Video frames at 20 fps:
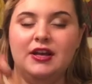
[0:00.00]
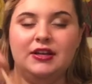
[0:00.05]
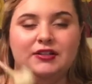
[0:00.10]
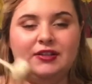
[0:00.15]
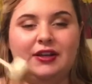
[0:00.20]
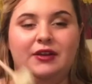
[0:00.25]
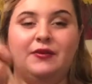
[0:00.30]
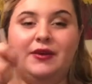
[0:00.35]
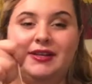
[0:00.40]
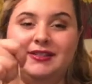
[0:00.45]

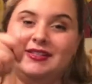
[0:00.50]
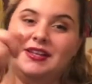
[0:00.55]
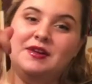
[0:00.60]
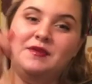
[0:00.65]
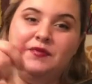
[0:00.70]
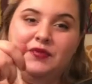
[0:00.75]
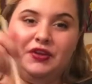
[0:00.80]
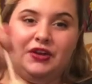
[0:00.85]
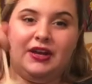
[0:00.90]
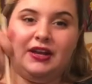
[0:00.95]
So anyways,
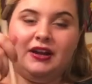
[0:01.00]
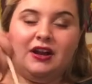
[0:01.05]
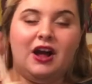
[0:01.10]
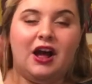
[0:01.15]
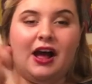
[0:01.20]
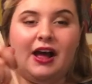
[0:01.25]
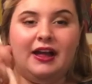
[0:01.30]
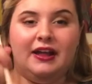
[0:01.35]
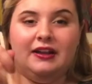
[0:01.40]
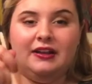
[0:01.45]
you get it
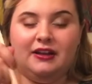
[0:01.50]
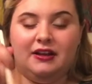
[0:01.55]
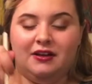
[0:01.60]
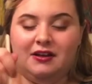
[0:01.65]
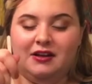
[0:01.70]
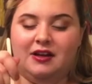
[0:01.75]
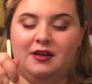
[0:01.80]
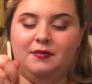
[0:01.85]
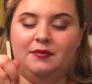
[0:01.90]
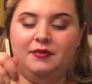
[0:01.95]
hot,
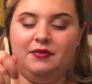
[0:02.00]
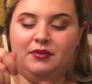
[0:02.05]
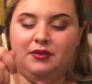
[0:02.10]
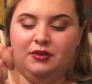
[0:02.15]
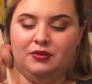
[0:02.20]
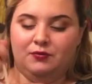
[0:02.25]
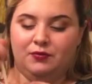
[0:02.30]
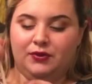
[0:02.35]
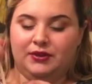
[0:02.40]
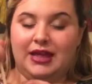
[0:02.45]

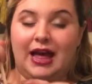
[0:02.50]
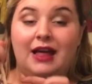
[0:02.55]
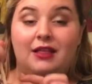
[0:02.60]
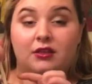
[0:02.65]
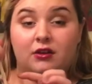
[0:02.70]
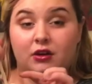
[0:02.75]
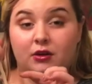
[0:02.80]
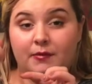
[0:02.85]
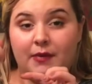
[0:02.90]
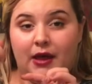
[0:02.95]
and with that
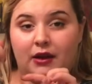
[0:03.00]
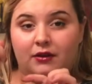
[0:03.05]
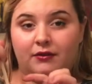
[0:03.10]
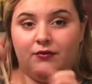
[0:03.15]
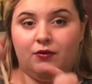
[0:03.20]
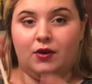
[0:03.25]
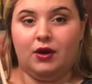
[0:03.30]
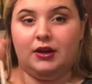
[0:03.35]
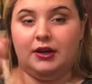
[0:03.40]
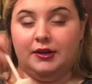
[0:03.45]
little amount
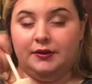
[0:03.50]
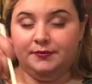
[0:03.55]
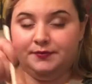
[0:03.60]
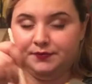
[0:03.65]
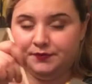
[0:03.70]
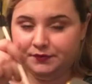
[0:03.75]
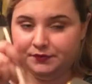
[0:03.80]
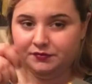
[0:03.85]
of water,